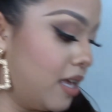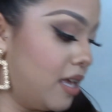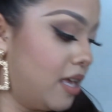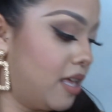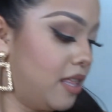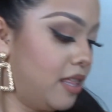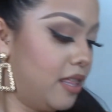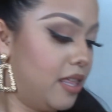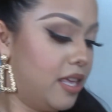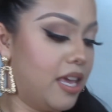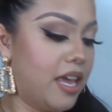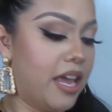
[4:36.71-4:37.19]

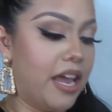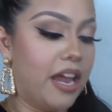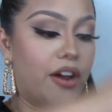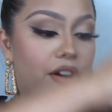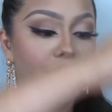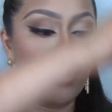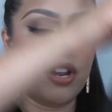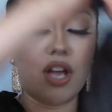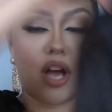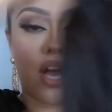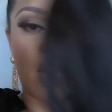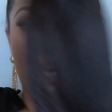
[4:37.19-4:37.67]
the
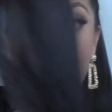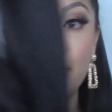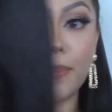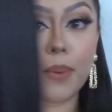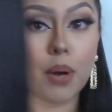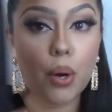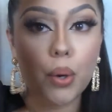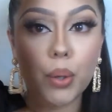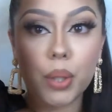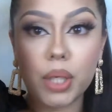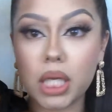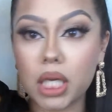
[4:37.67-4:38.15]
Ariana
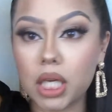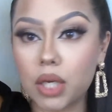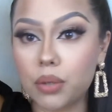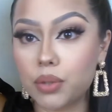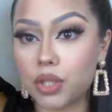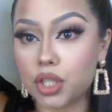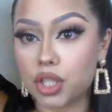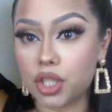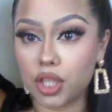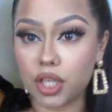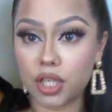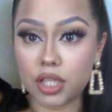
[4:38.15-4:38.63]
pony,
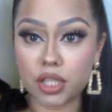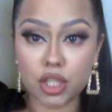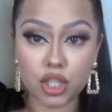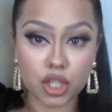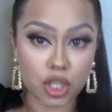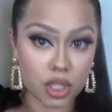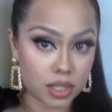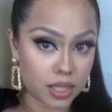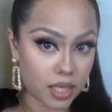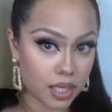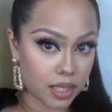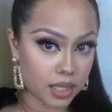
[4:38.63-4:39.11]
which looks
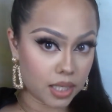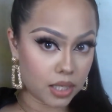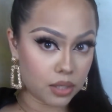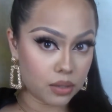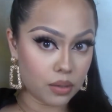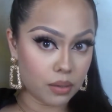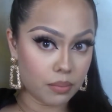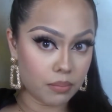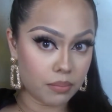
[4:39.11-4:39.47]
just like this one,